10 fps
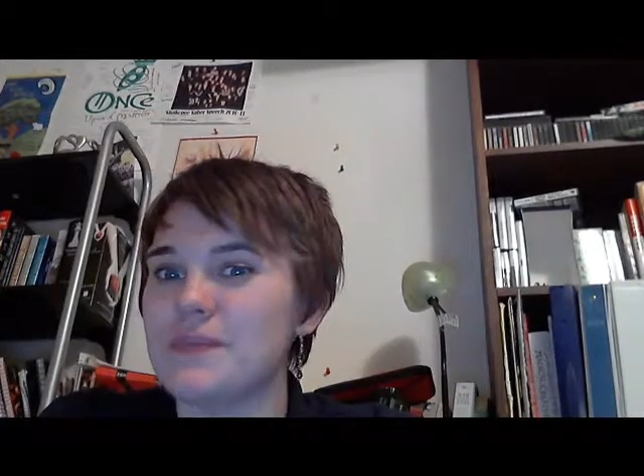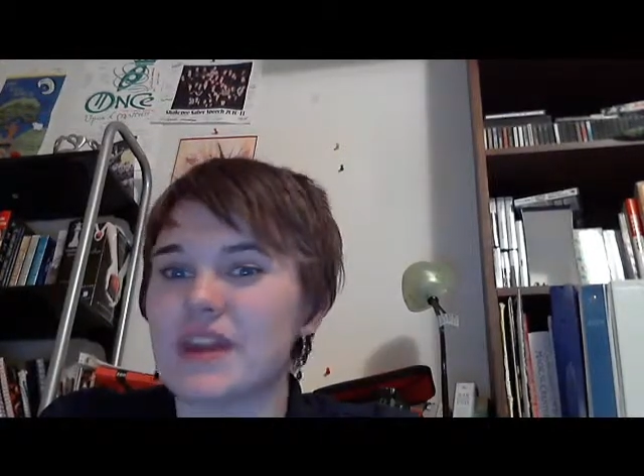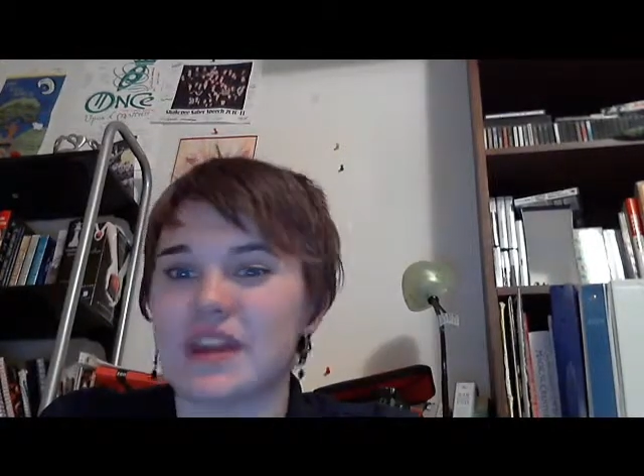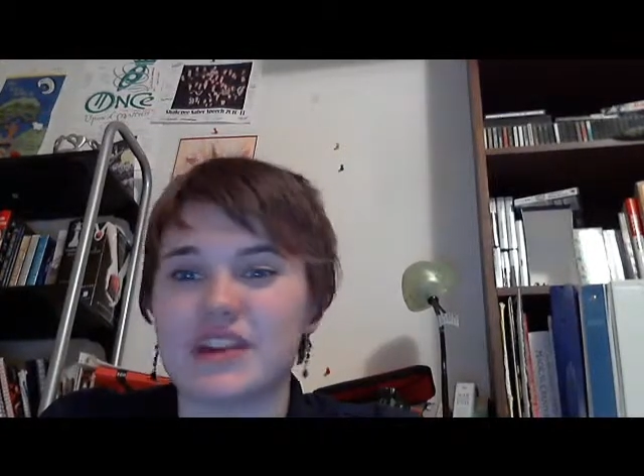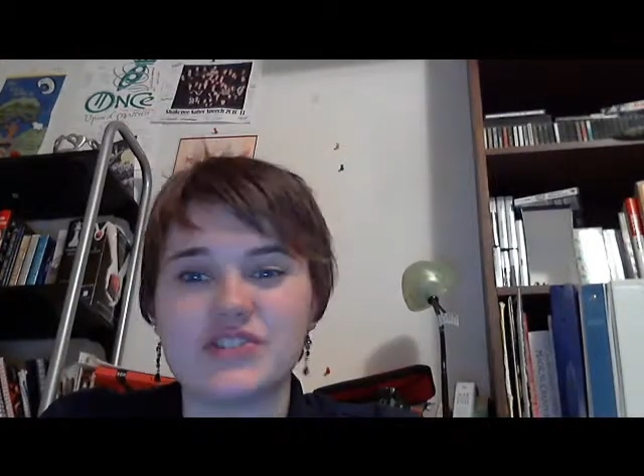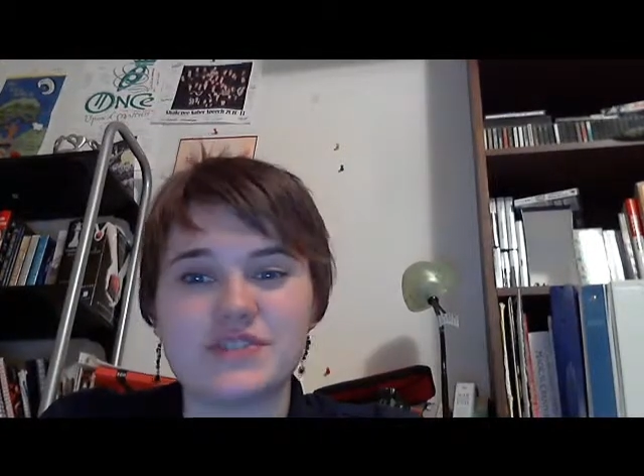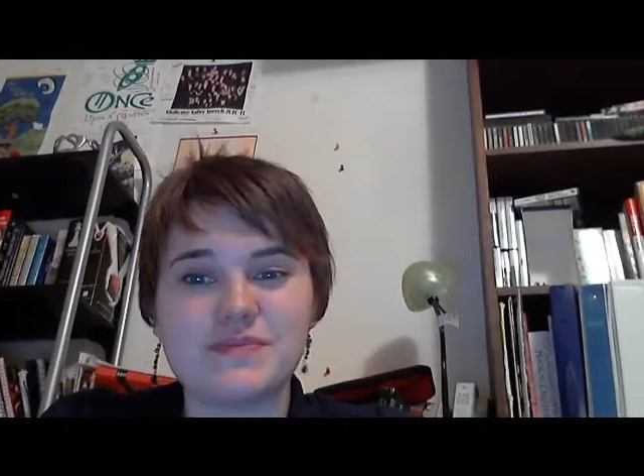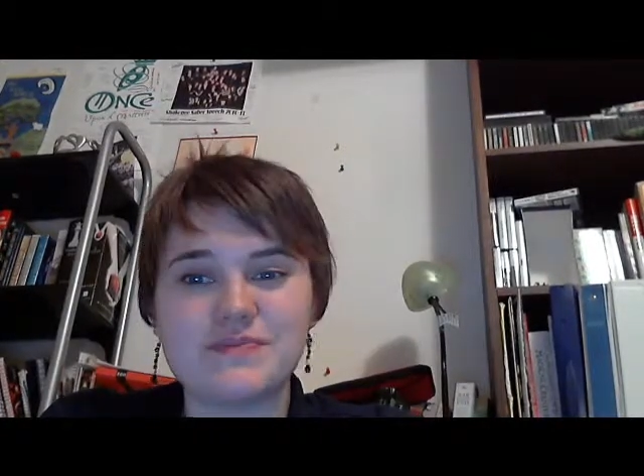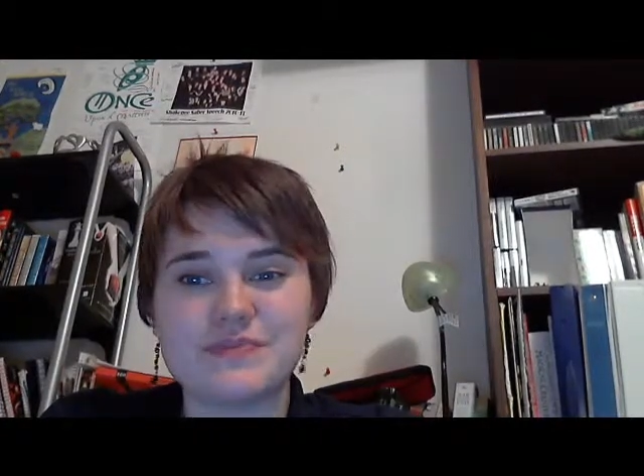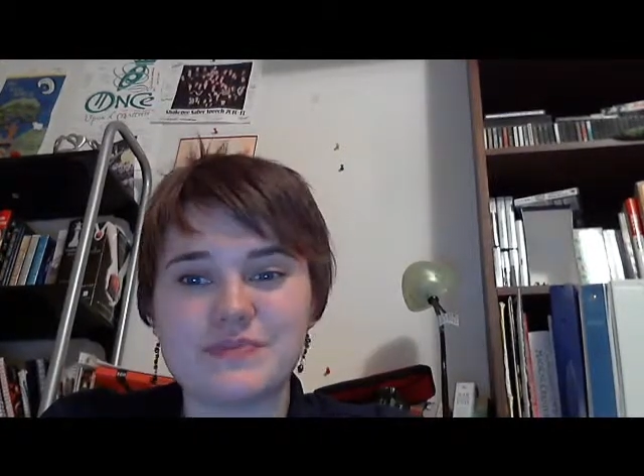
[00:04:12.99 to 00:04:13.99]
connection
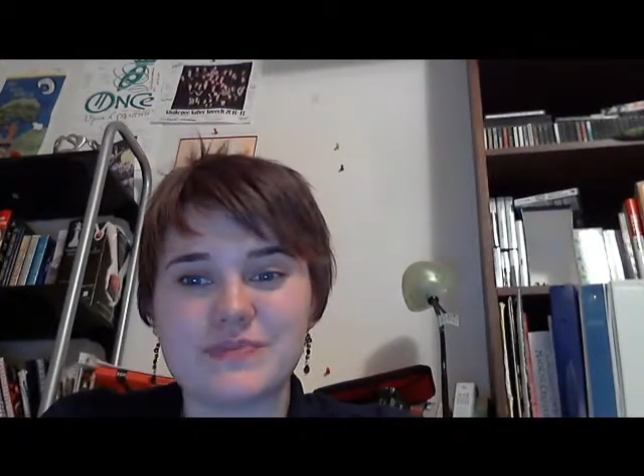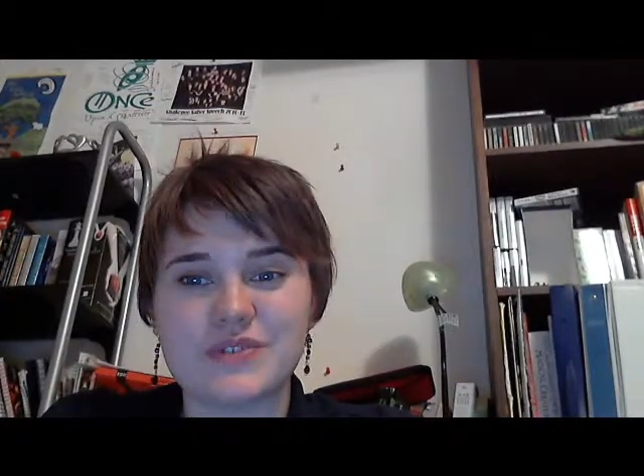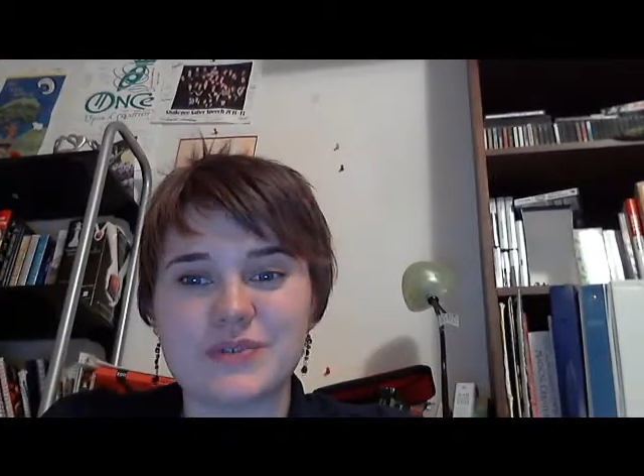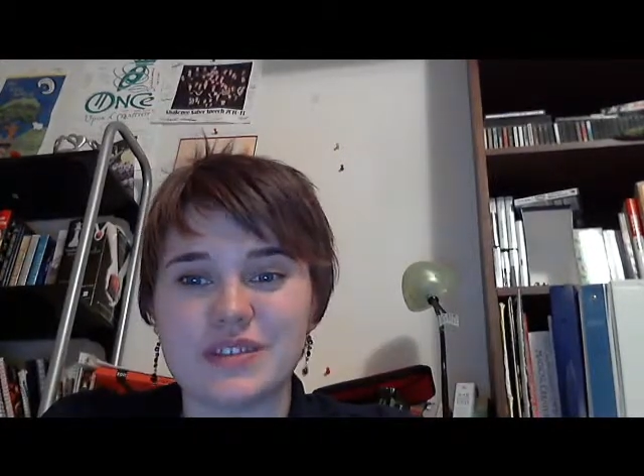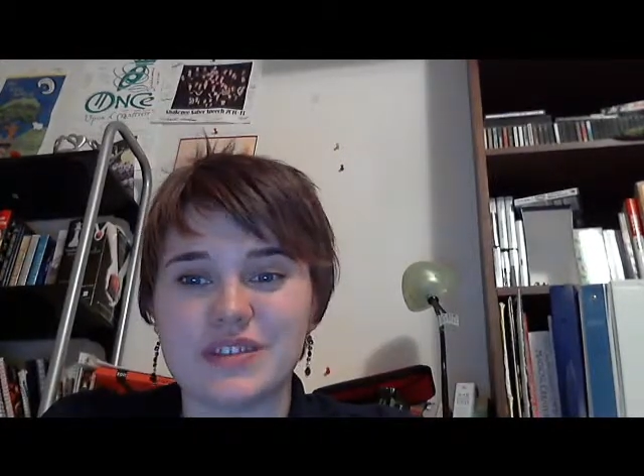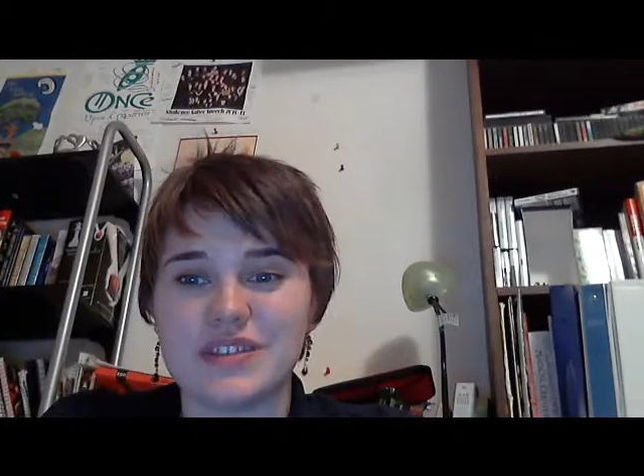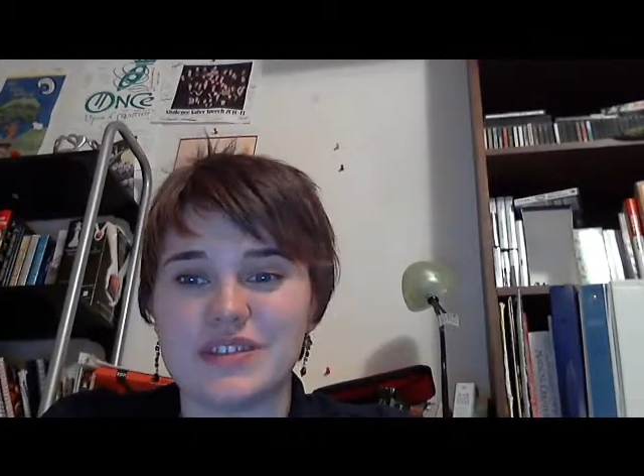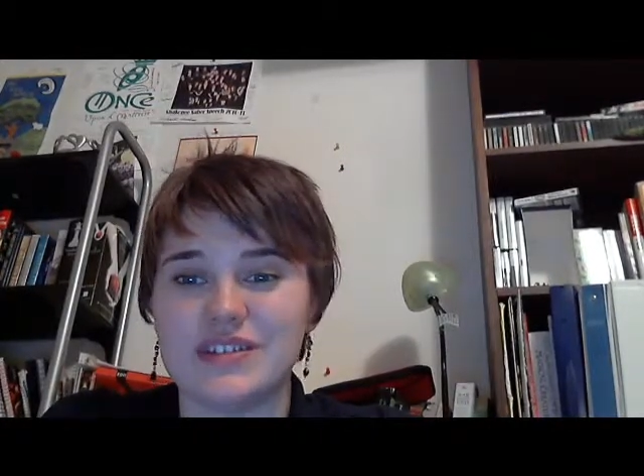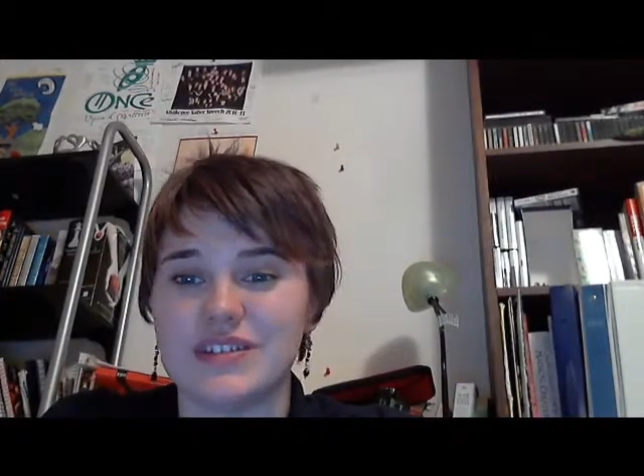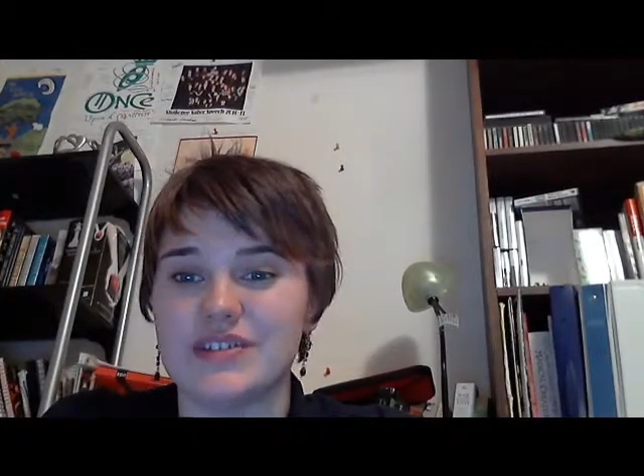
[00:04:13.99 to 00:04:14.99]
with the
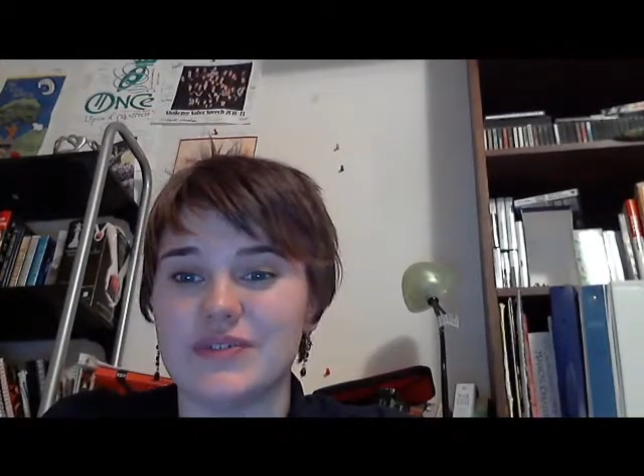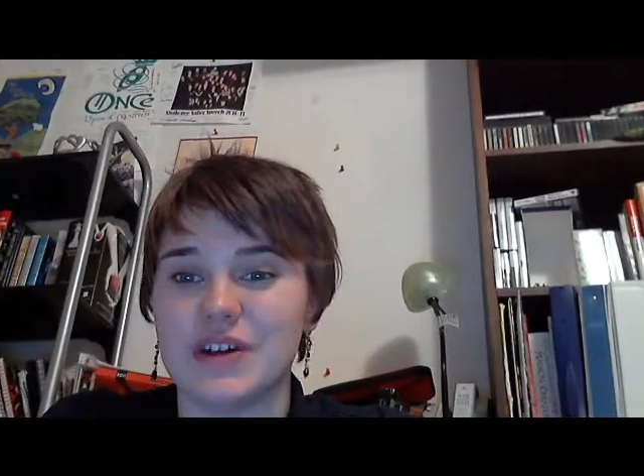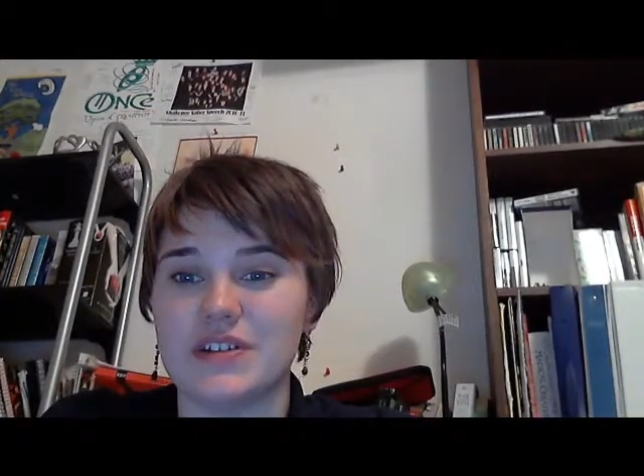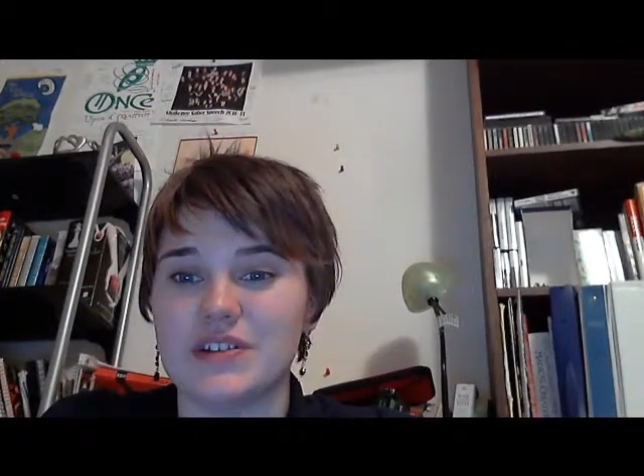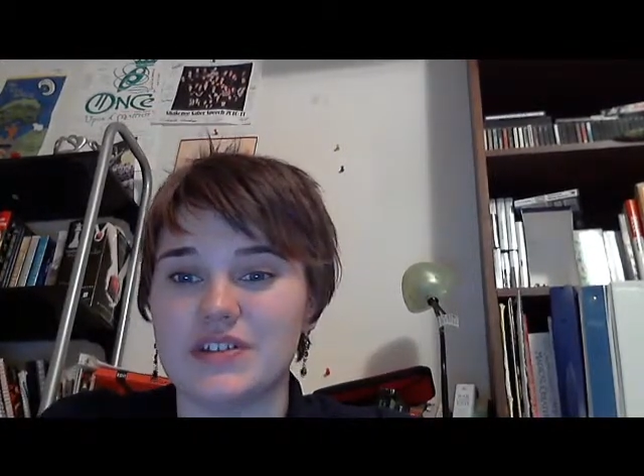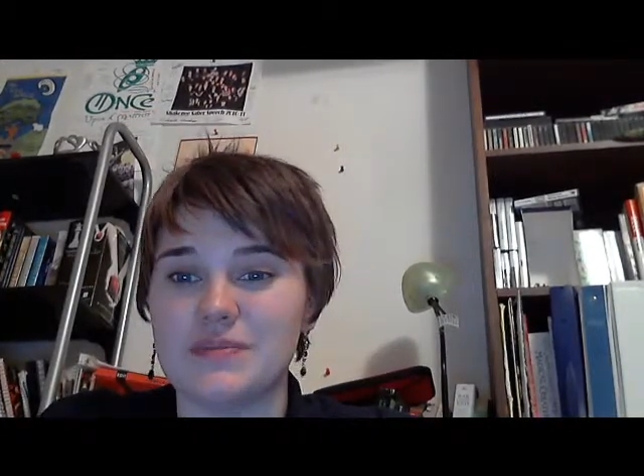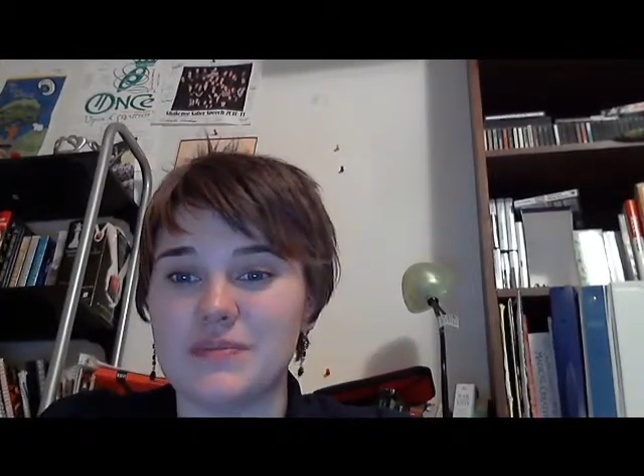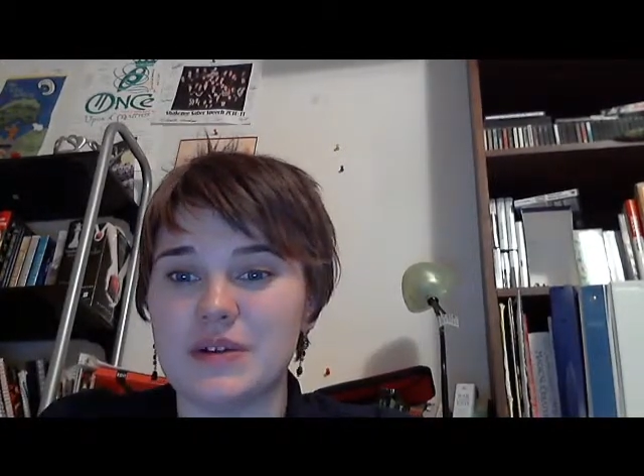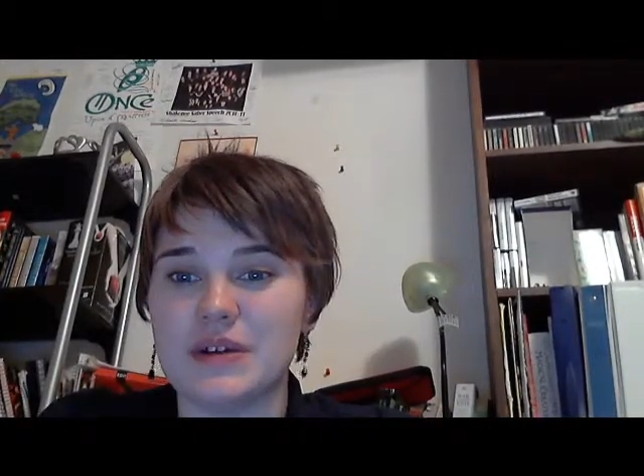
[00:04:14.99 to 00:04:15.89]
disease of autism,